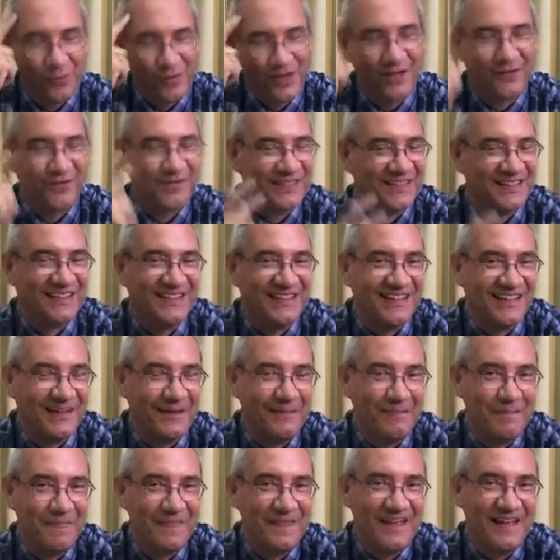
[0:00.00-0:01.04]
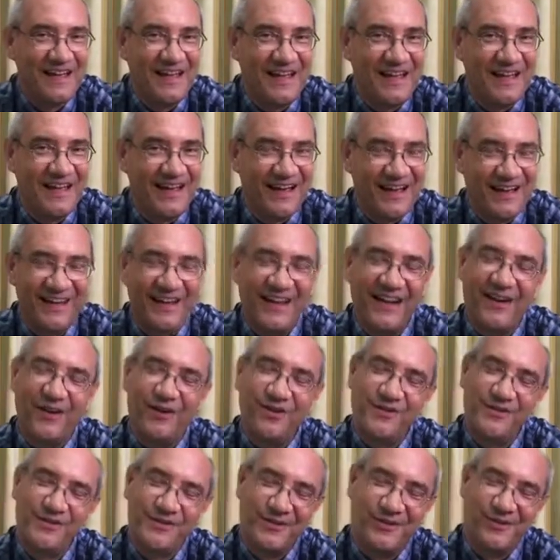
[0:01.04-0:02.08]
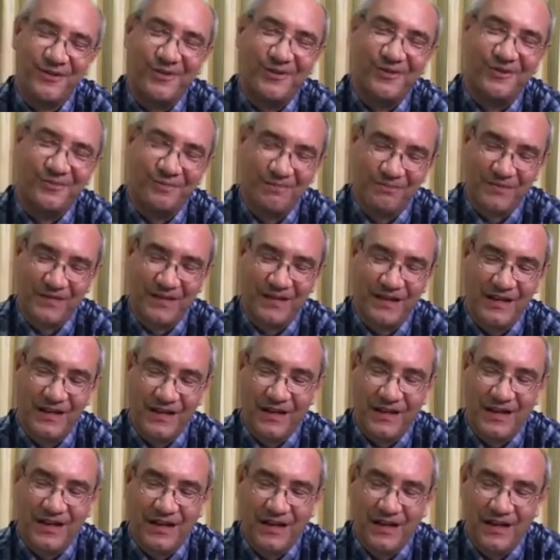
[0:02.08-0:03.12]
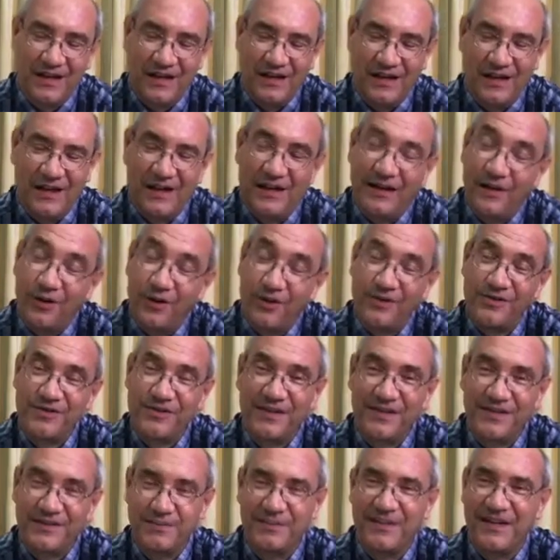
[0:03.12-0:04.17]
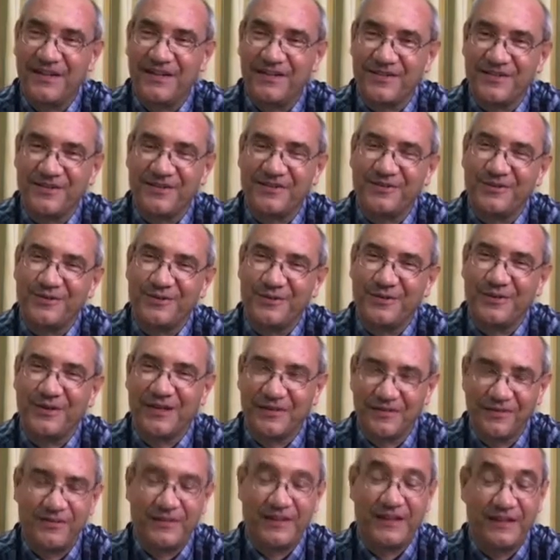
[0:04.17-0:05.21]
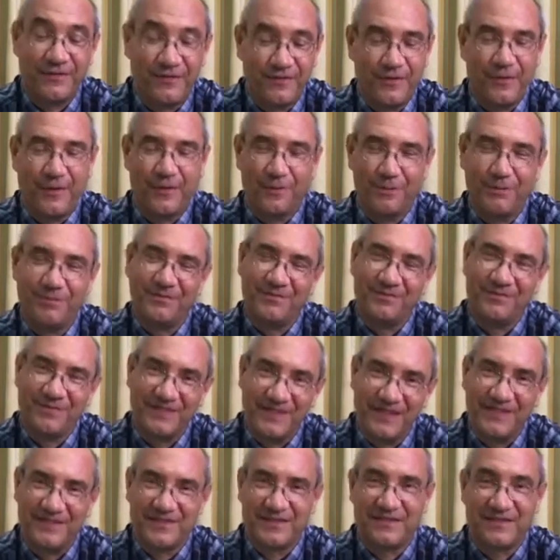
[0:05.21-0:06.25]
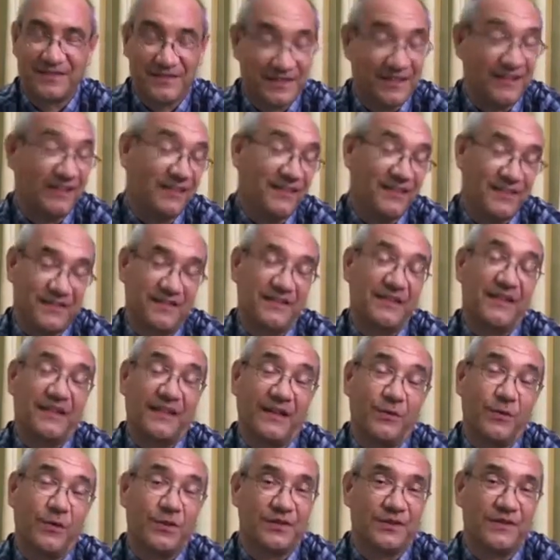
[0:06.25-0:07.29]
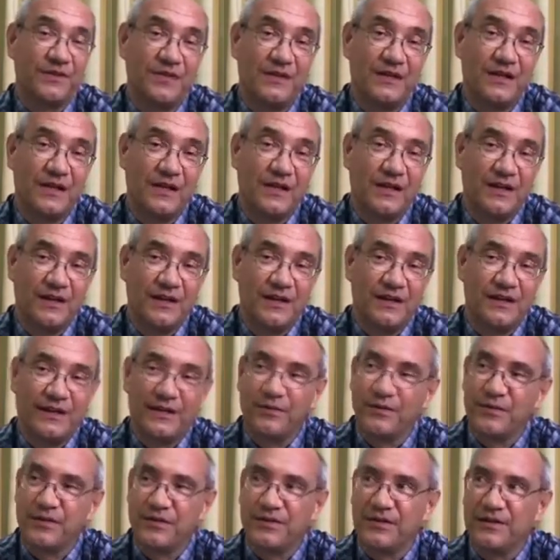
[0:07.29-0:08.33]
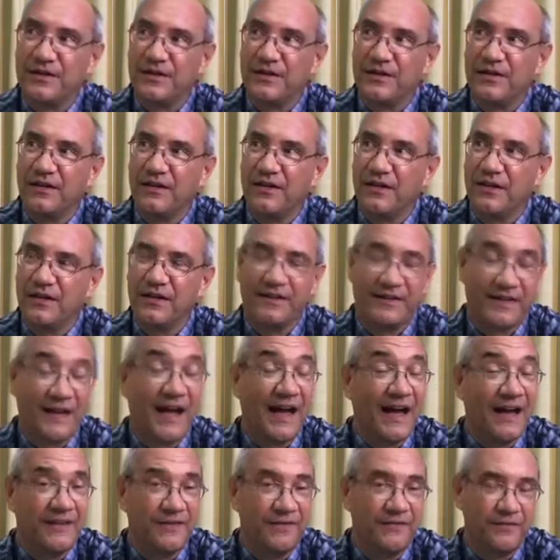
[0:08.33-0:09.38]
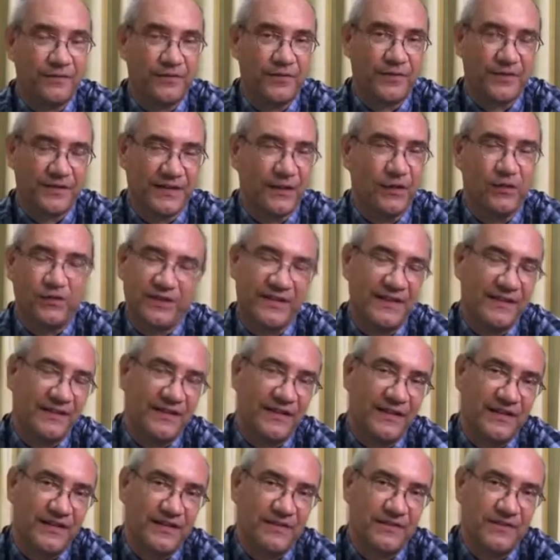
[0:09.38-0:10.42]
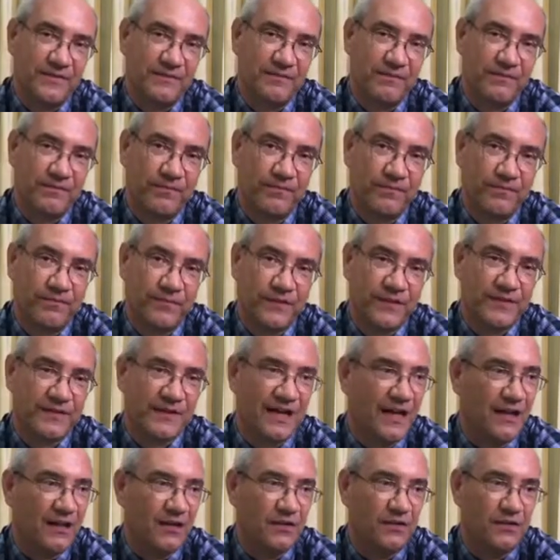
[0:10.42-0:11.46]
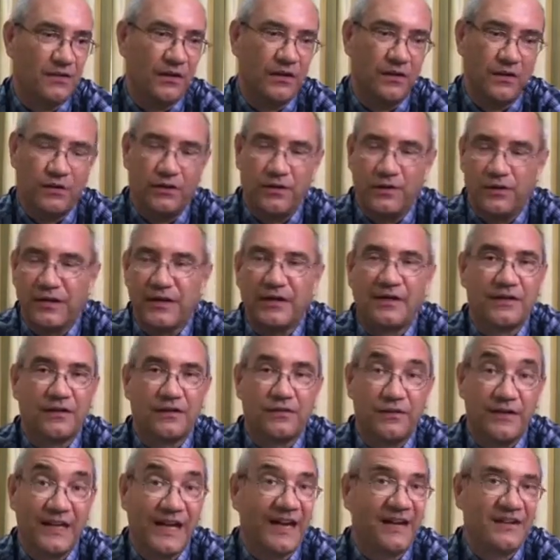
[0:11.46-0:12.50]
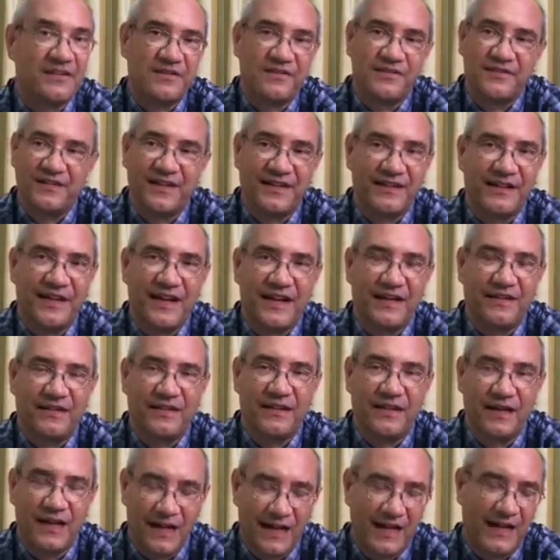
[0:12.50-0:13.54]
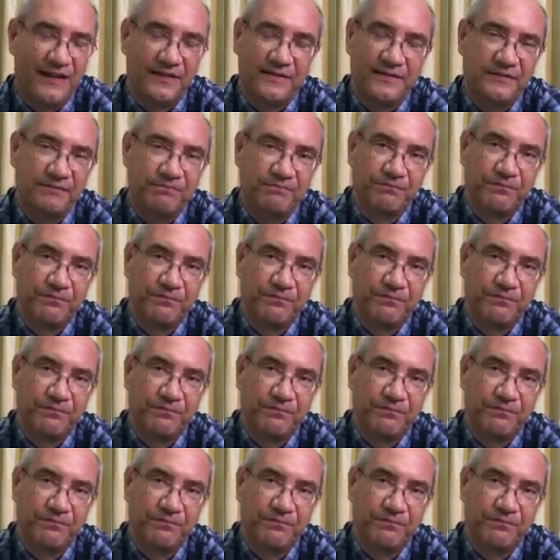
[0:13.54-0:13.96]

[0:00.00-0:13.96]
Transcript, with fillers: way of thinking, and I also uh, I also experienced to get free from this sickness that I was that was uh, that I had for over ten years. This al allergic reaction that I had had,